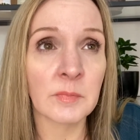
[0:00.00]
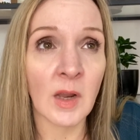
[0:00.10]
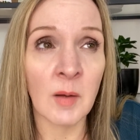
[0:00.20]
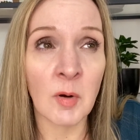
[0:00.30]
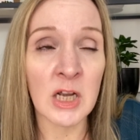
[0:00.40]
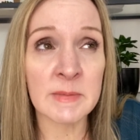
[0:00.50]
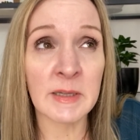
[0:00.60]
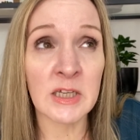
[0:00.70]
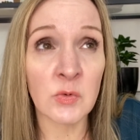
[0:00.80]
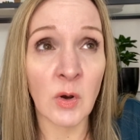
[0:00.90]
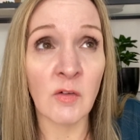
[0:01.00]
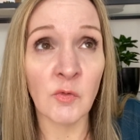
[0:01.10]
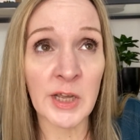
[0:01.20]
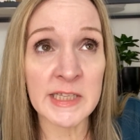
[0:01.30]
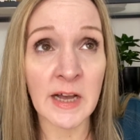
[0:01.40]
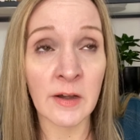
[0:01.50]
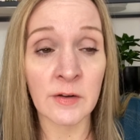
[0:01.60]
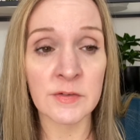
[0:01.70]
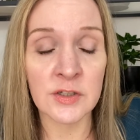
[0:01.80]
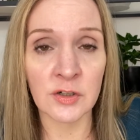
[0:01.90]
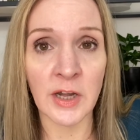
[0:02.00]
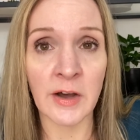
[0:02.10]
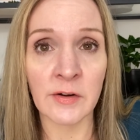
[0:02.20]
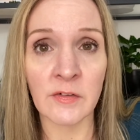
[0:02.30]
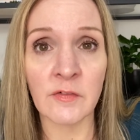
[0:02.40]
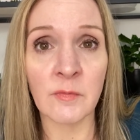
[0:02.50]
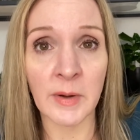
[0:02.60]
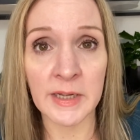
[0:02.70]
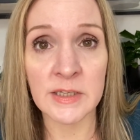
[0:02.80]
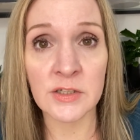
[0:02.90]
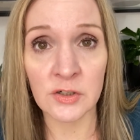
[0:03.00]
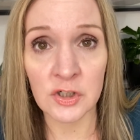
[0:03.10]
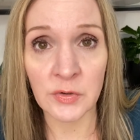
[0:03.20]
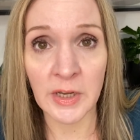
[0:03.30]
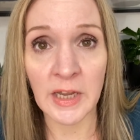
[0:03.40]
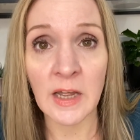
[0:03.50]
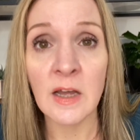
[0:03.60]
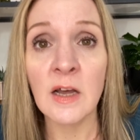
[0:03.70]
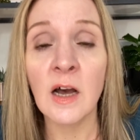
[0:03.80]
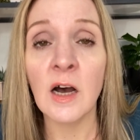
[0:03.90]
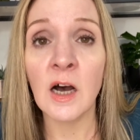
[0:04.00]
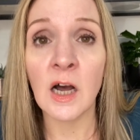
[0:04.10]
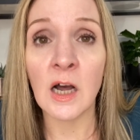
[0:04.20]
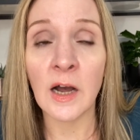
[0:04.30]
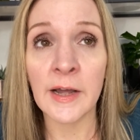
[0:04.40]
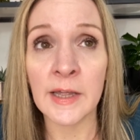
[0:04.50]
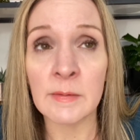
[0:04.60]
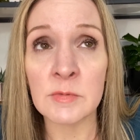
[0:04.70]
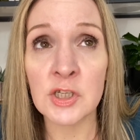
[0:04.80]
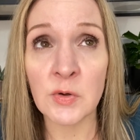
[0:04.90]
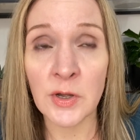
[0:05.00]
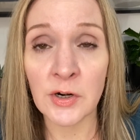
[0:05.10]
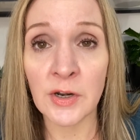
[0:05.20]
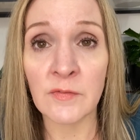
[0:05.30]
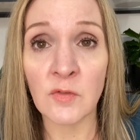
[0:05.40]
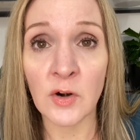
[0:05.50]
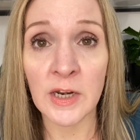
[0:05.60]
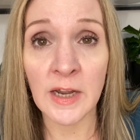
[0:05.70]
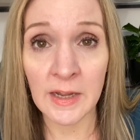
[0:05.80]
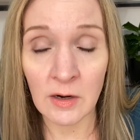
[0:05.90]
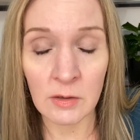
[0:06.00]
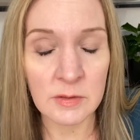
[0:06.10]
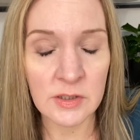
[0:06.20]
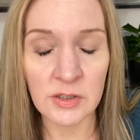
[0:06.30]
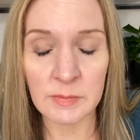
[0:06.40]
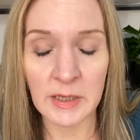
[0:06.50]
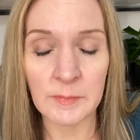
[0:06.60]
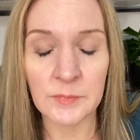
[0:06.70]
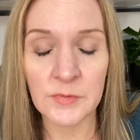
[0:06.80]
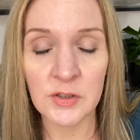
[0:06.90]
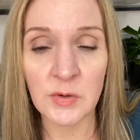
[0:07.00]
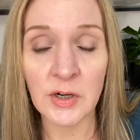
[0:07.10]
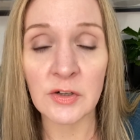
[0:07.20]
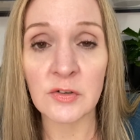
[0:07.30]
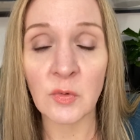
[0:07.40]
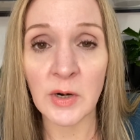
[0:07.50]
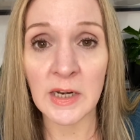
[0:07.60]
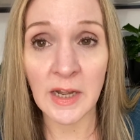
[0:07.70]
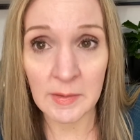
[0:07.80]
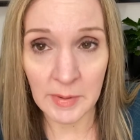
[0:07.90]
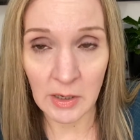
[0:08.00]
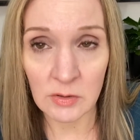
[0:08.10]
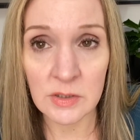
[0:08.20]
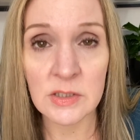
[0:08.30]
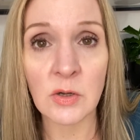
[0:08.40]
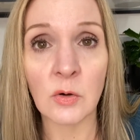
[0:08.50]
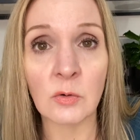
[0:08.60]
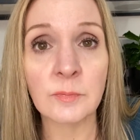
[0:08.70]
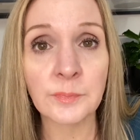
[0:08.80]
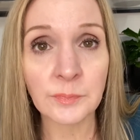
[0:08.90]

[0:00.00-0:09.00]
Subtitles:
approximately 12 weeks out of my surgery, I am 229 pounds. So